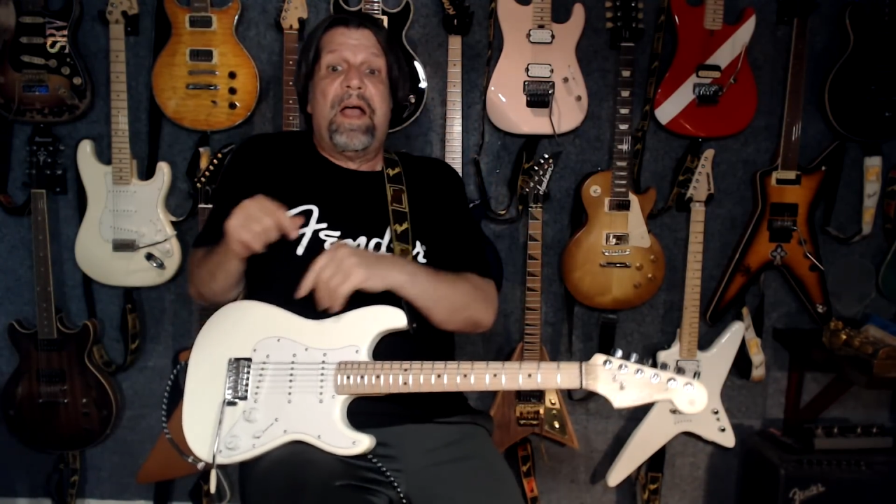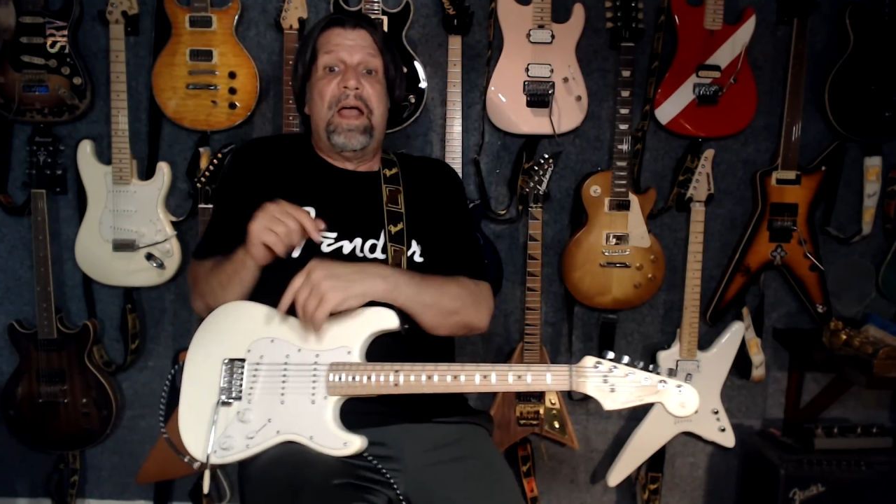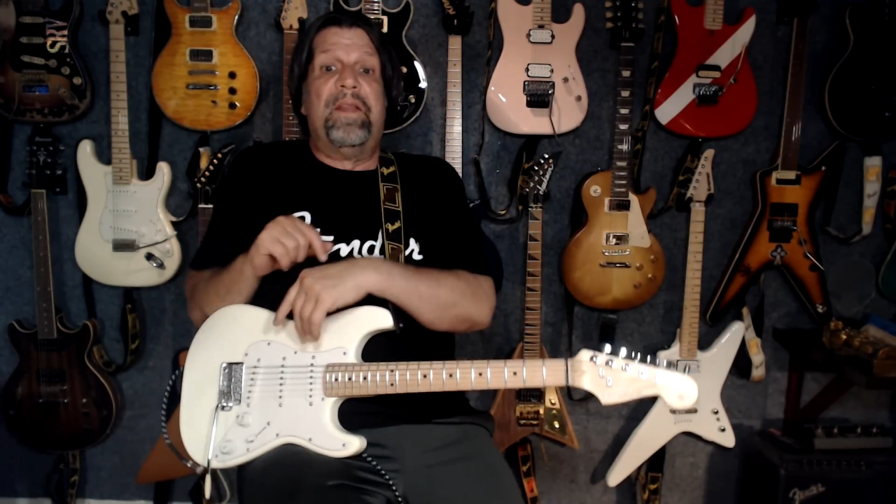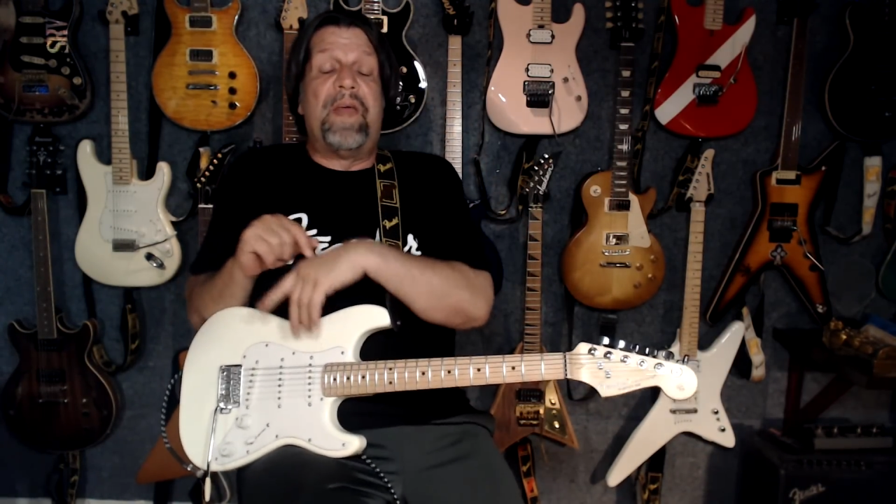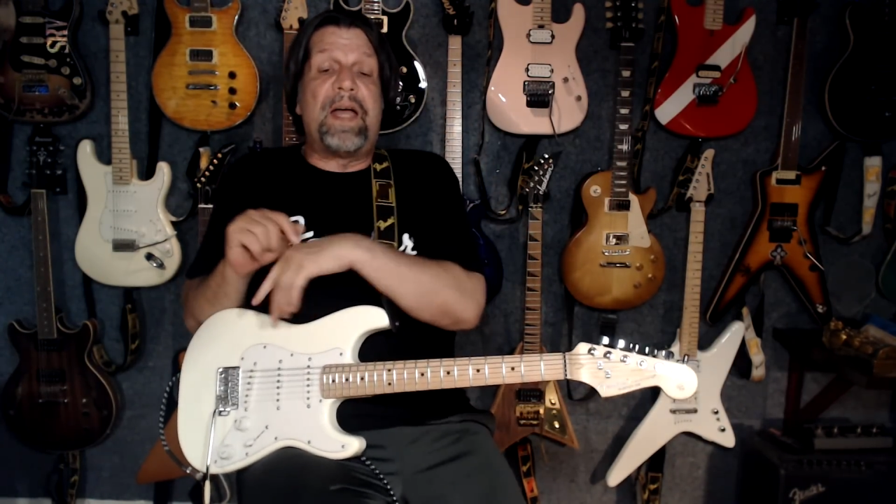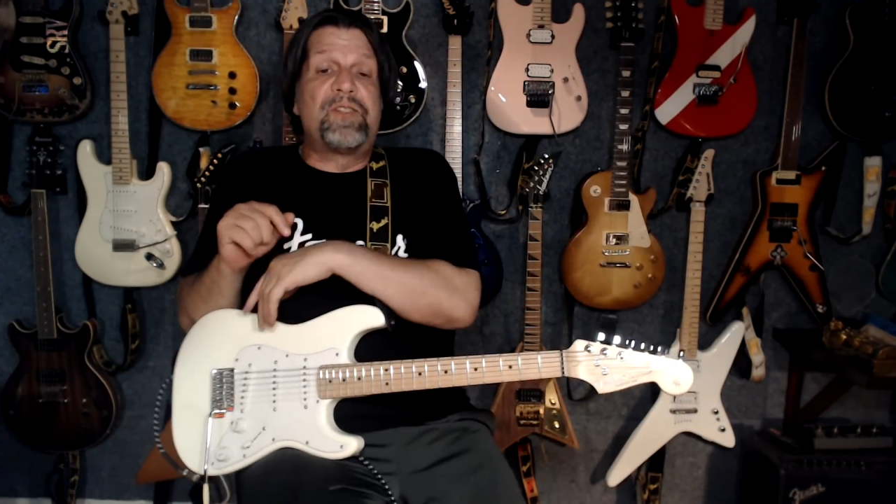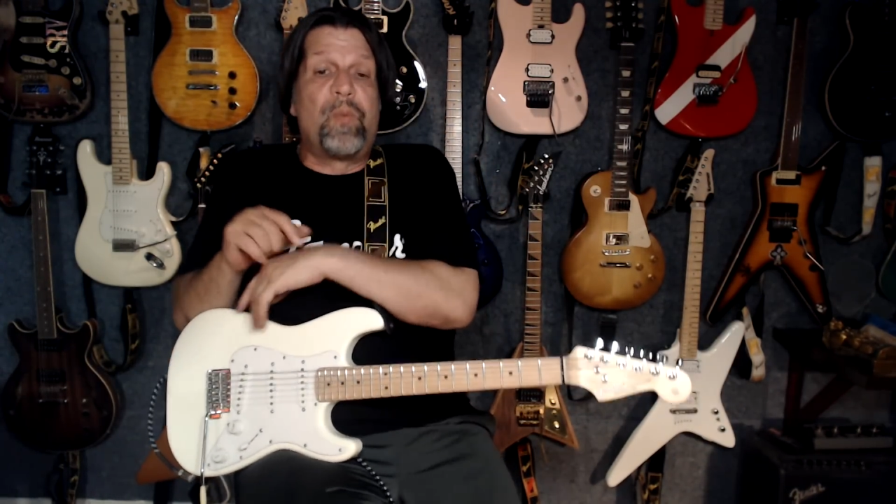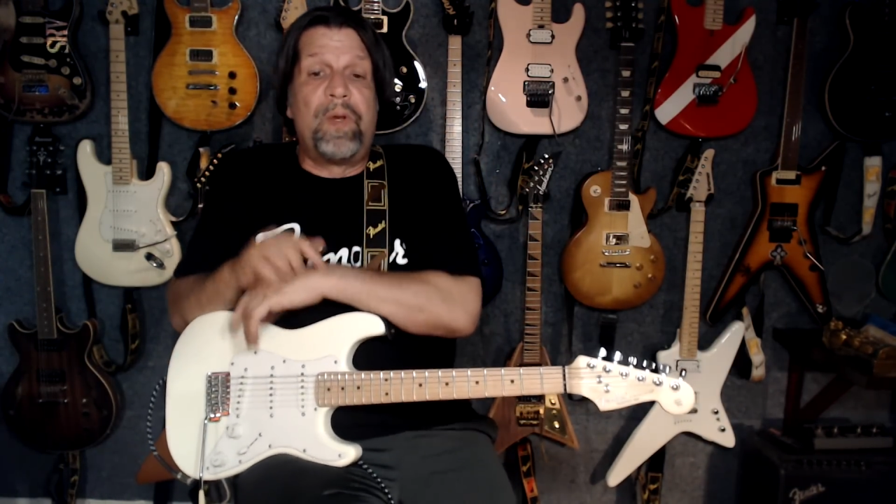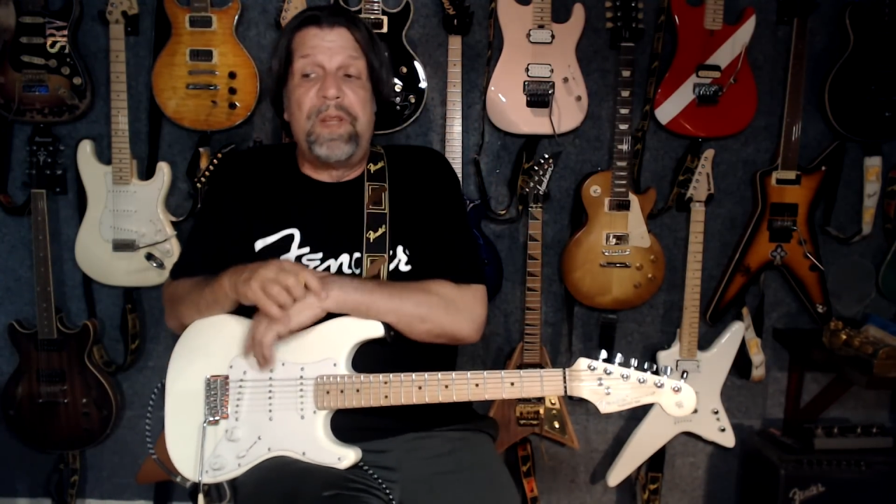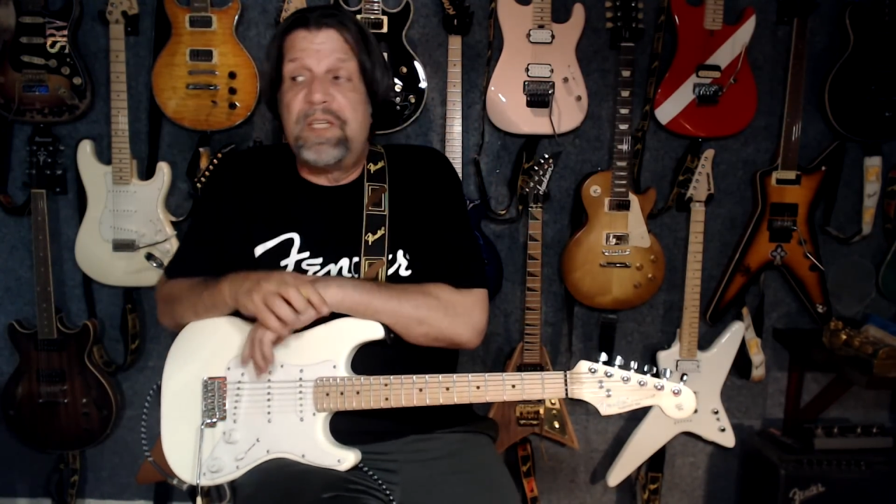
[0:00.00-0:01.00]
And that's
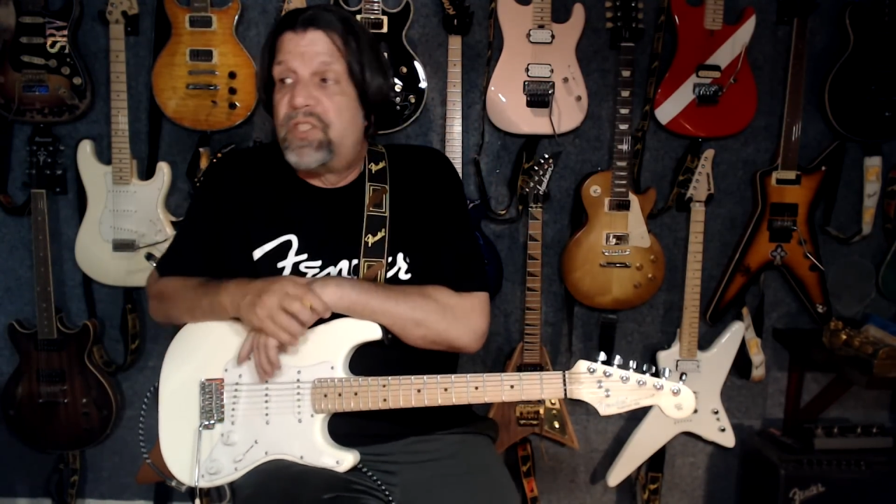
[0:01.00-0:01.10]
when the